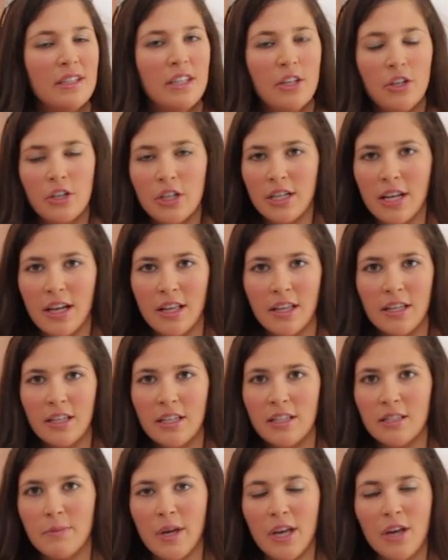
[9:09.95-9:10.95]

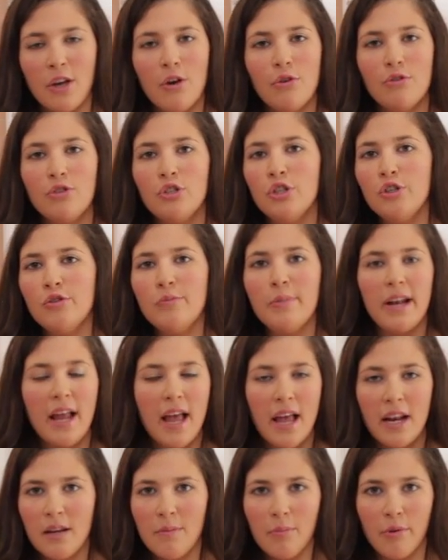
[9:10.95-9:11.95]
Ghirardelli is my go-to, but
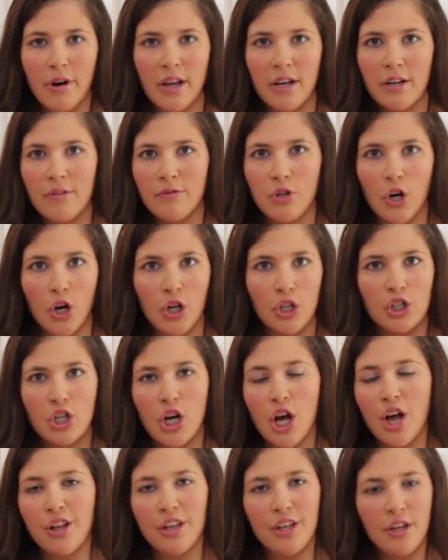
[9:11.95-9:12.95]
any brand of dark
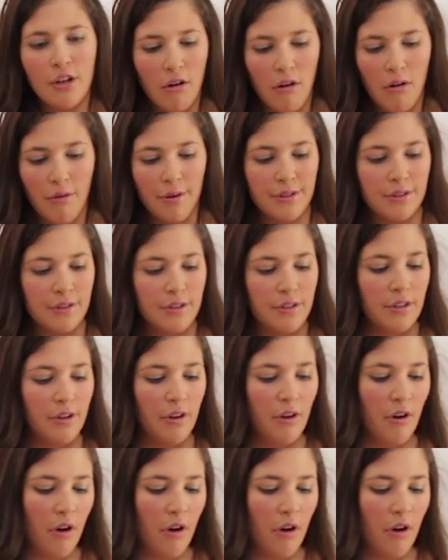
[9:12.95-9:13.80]
chocolate, always a good